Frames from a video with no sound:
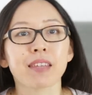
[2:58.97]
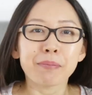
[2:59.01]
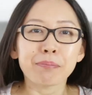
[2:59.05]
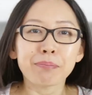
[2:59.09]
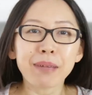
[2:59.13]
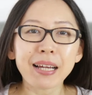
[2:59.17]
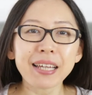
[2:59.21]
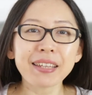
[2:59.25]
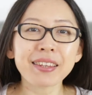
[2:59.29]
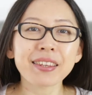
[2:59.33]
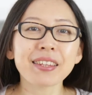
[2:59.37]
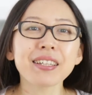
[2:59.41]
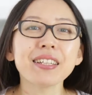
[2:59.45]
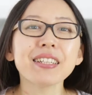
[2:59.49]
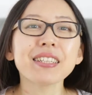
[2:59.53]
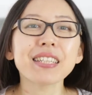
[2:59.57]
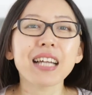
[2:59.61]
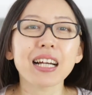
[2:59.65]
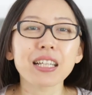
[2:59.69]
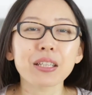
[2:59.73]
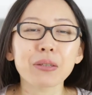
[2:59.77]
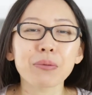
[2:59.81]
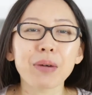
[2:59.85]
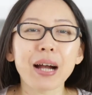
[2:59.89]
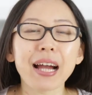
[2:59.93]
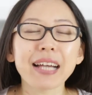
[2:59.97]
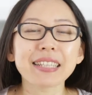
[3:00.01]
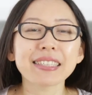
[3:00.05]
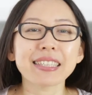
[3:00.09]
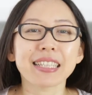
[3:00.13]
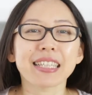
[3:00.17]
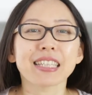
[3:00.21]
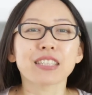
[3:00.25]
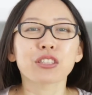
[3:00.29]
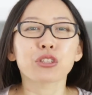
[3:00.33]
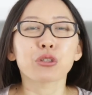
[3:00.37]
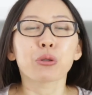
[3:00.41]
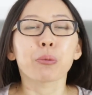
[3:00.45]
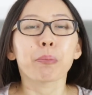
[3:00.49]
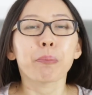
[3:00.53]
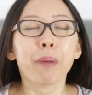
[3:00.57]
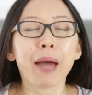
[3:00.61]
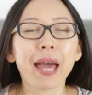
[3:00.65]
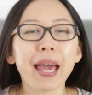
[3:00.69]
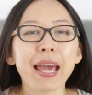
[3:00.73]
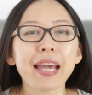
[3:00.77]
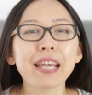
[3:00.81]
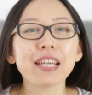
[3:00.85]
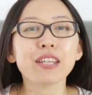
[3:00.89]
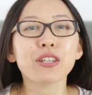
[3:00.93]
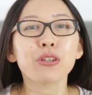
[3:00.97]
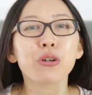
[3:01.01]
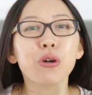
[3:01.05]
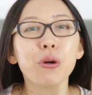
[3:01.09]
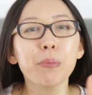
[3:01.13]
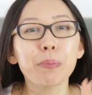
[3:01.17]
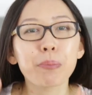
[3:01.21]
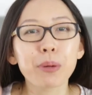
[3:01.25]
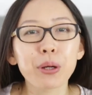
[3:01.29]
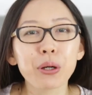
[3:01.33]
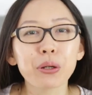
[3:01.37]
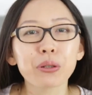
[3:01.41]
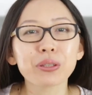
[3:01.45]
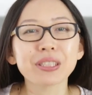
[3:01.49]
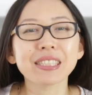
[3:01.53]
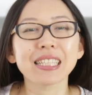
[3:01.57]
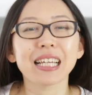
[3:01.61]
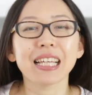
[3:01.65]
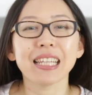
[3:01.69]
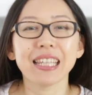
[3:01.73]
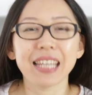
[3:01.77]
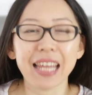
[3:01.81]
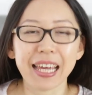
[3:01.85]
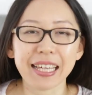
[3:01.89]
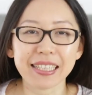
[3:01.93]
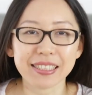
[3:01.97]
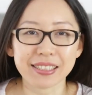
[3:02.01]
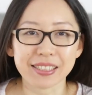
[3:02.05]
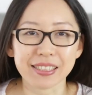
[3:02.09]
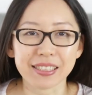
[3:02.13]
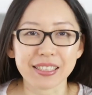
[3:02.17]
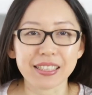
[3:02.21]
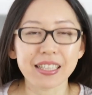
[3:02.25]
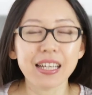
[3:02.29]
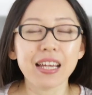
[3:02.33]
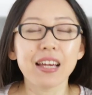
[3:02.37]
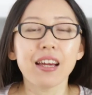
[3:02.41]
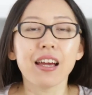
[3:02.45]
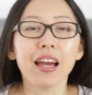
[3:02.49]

My third advice is to pay your bills later.